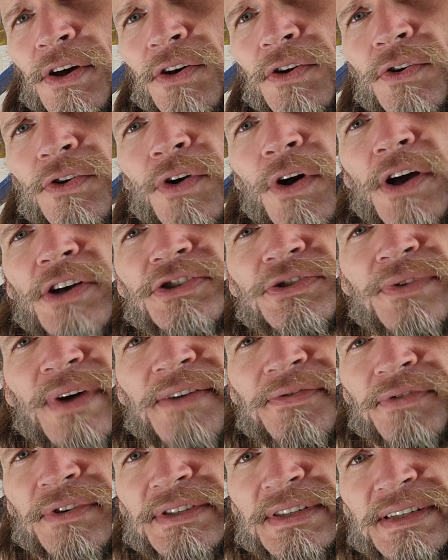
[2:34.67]

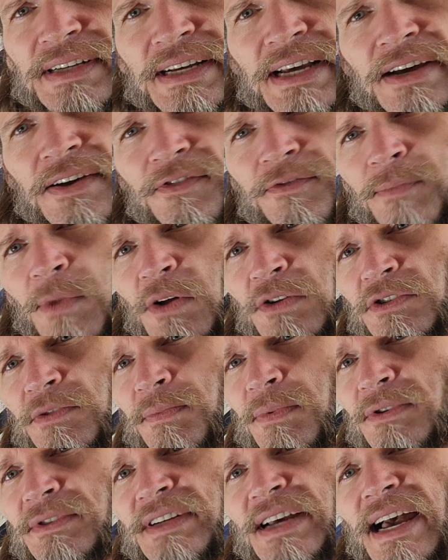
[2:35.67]
cross-referencing of
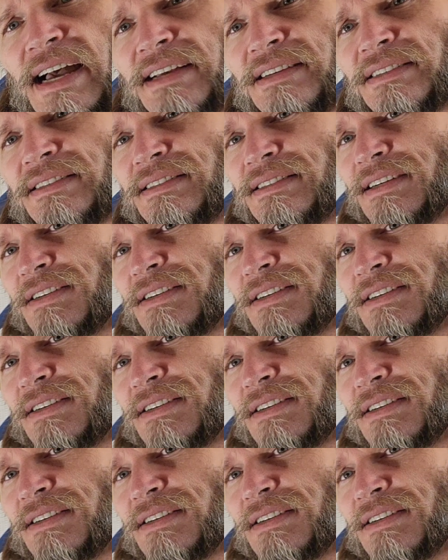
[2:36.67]
multiple texts